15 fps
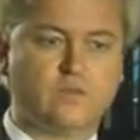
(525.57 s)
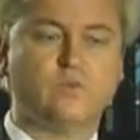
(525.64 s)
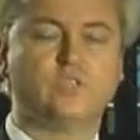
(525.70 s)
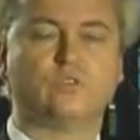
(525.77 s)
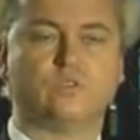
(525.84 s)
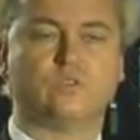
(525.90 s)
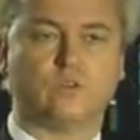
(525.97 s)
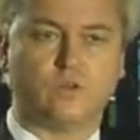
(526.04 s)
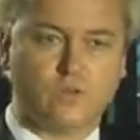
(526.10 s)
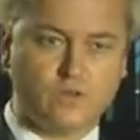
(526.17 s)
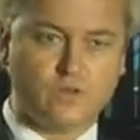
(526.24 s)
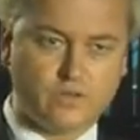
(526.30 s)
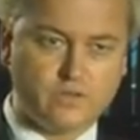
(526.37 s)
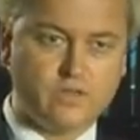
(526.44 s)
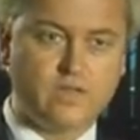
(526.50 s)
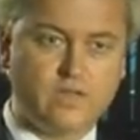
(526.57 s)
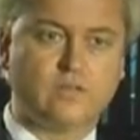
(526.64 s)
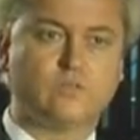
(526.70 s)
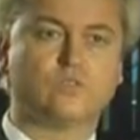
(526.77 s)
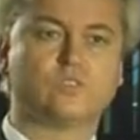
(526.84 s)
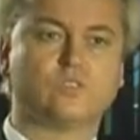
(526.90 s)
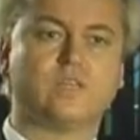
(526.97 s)
We should learn
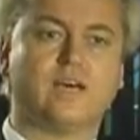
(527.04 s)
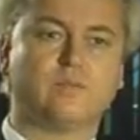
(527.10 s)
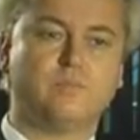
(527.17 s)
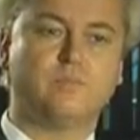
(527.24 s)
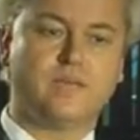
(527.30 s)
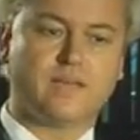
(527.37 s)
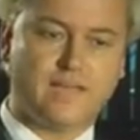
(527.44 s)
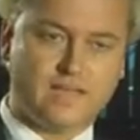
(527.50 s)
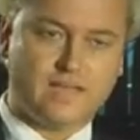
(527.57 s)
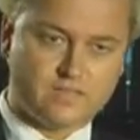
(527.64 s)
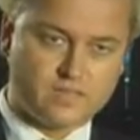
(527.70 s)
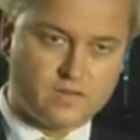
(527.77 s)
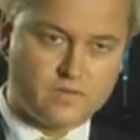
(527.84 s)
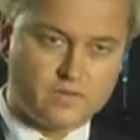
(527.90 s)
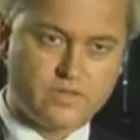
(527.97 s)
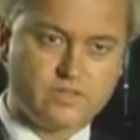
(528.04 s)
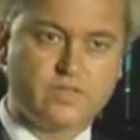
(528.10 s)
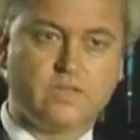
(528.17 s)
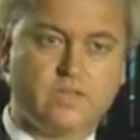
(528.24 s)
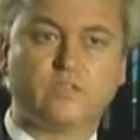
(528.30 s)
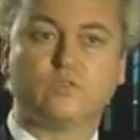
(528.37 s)
to start being intolerant